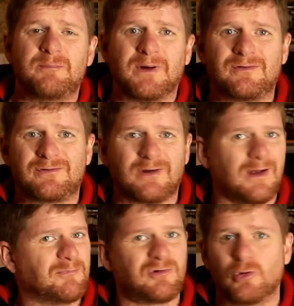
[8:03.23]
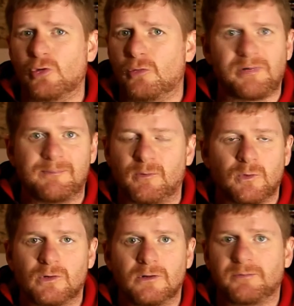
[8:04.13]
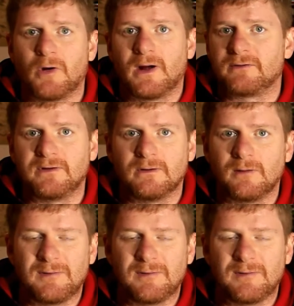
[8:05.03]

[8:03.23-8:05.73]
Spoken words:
but I'm sure people will go out there.